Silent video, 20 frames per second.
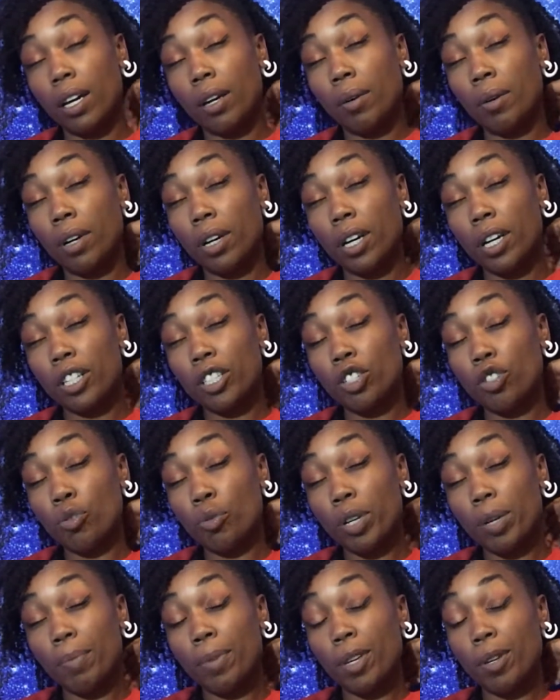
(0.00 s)

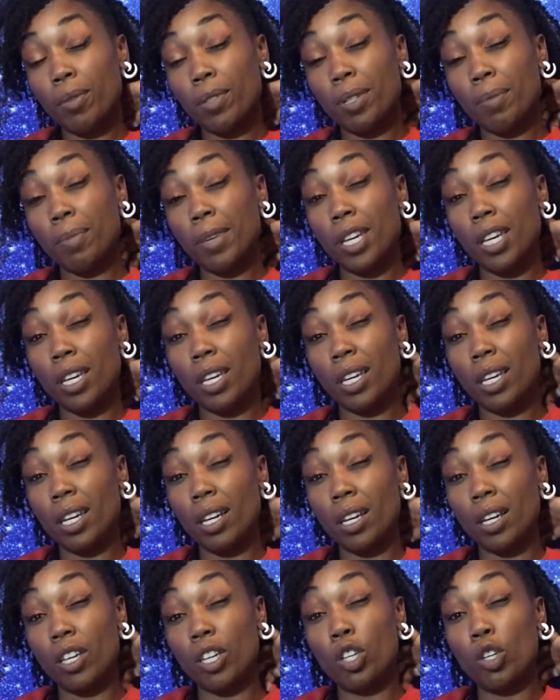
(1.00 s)
contribute to
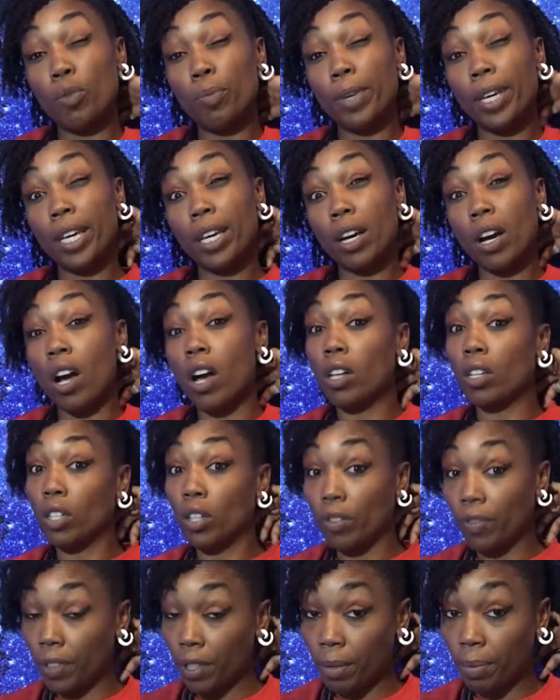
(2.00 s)
being all
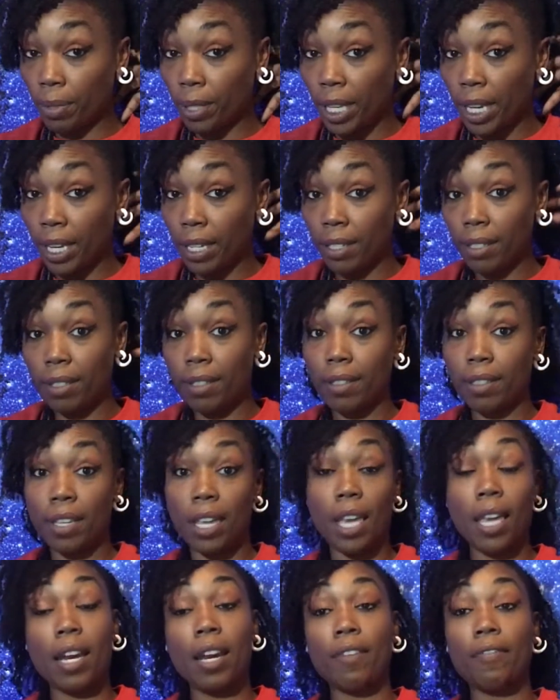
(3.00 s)
over the place.
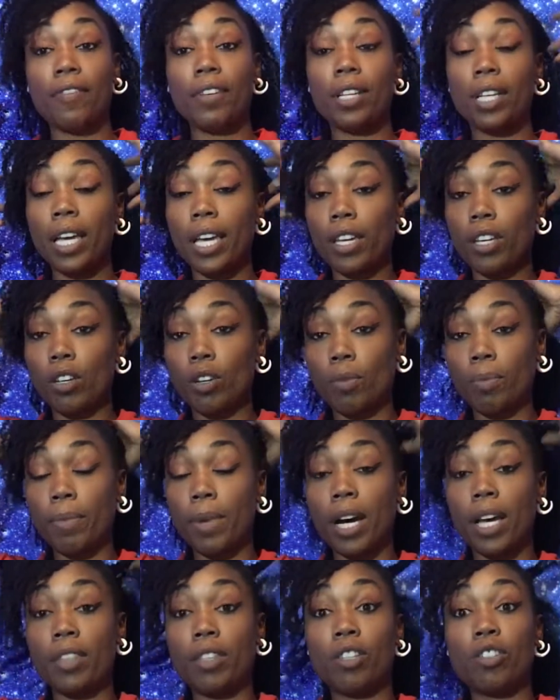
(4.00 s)
And I feel like
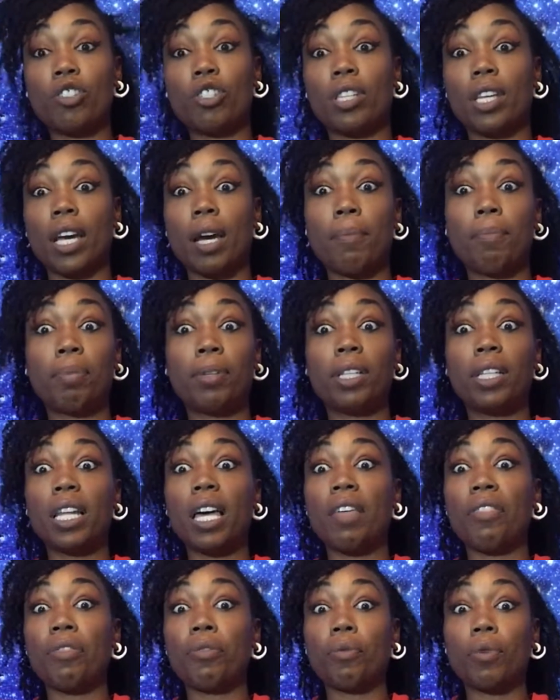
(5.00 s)
there's just like a
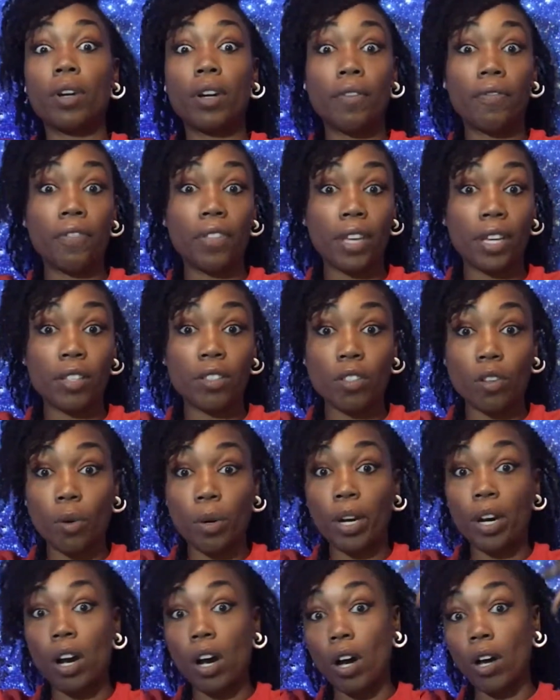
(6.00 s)
plethora of things
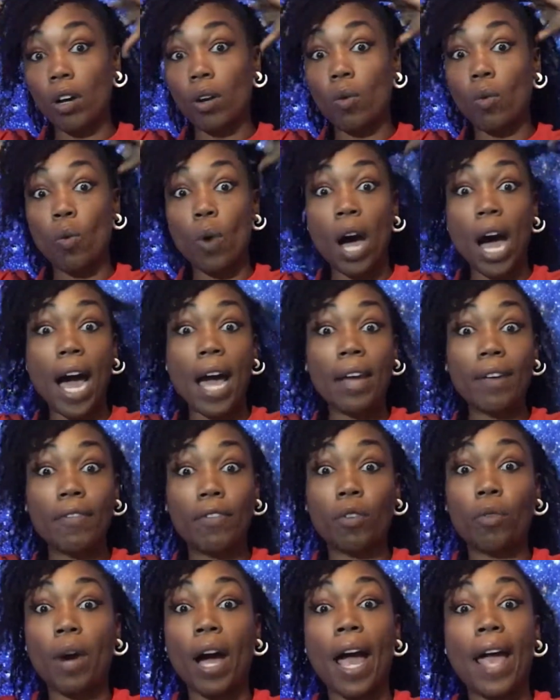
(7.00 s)
going on, a wide
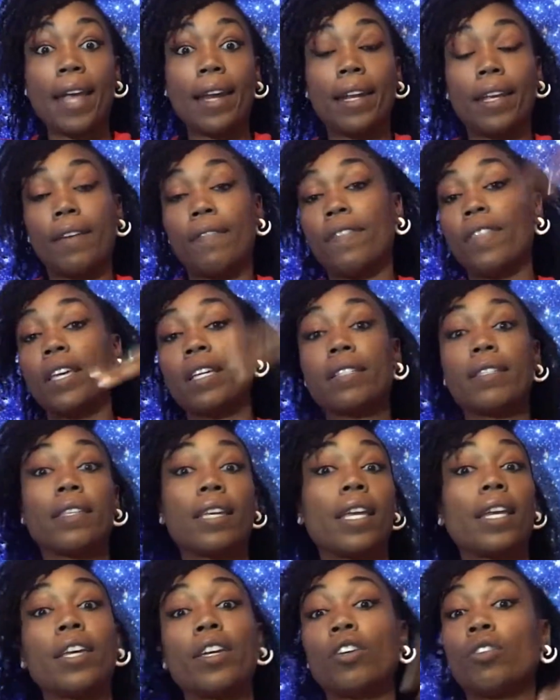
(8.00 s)
variety of things
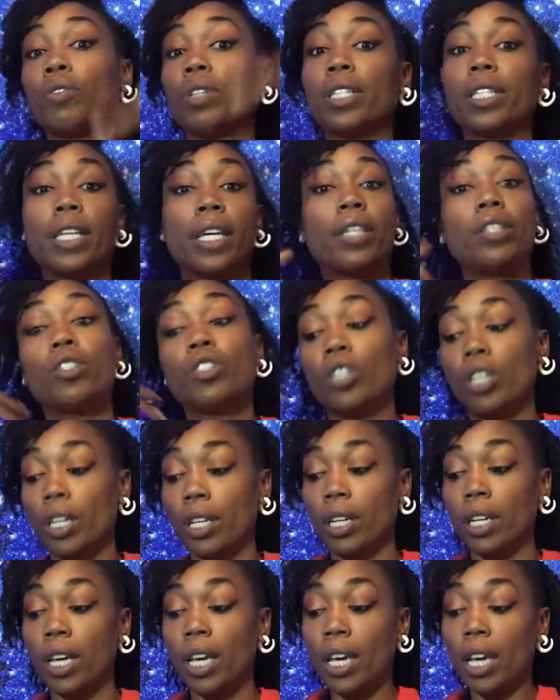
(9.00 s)
getting your
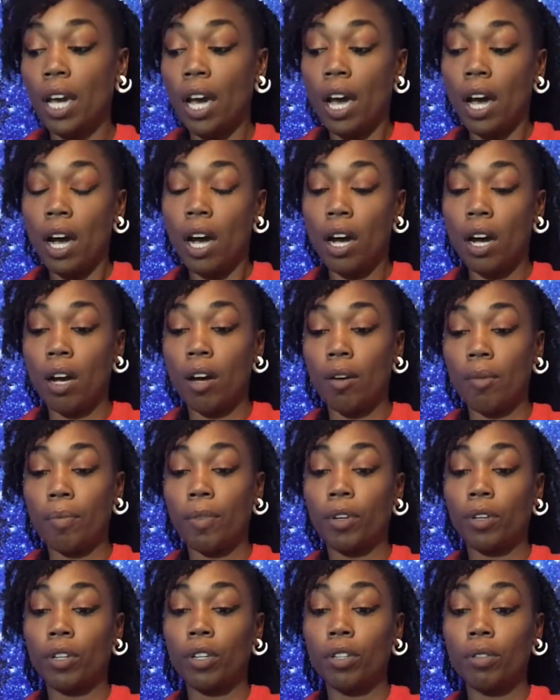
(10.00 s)
attention.
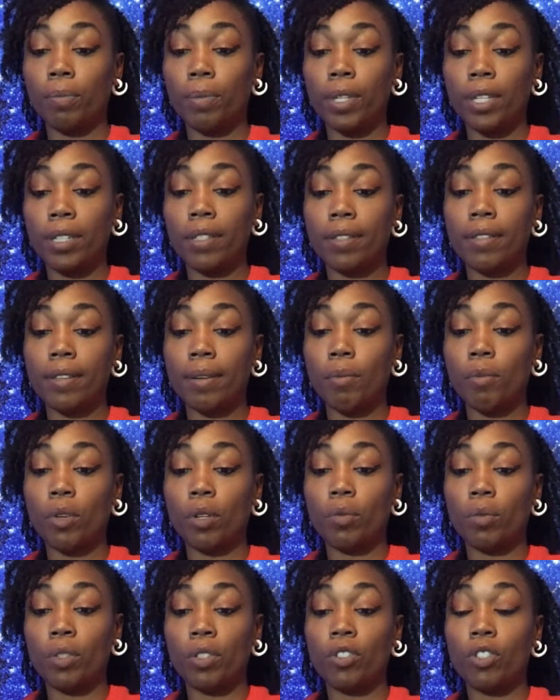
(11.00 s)
There could be
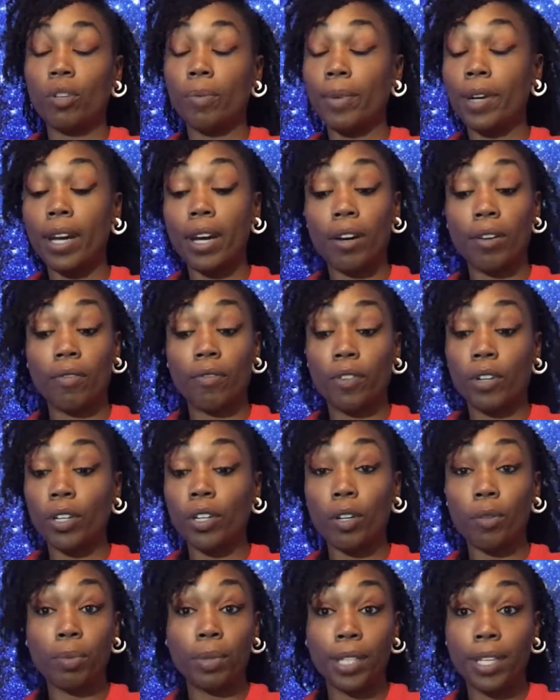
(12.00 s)
someone with Gemini or
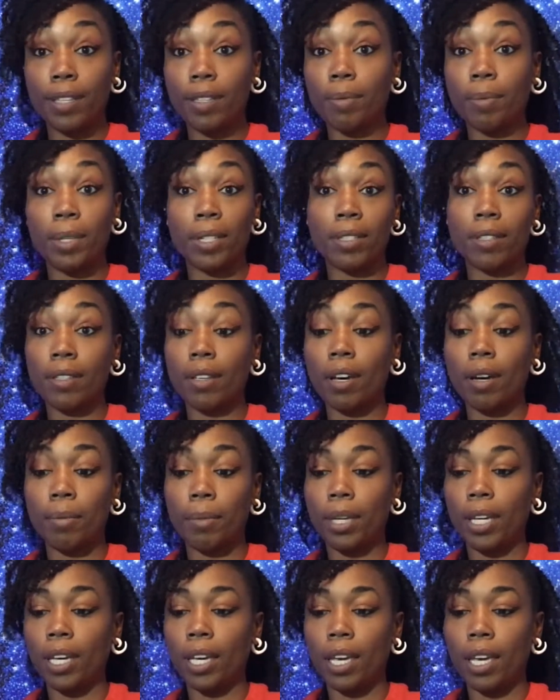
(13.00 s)
Virgo placements
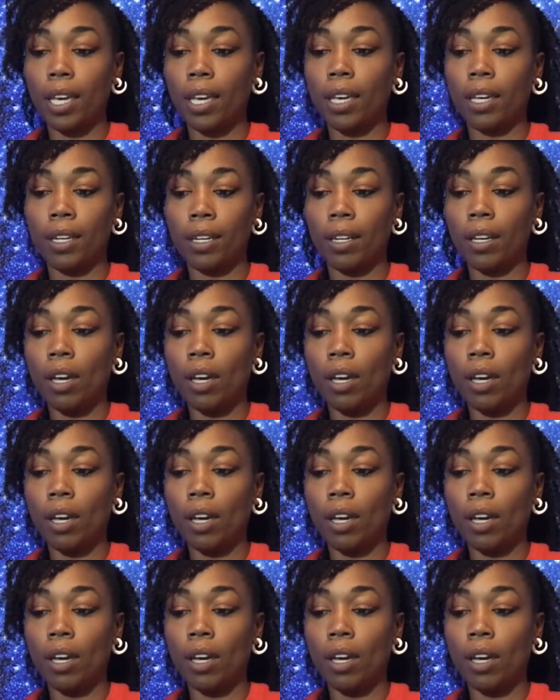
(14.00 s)
coming in,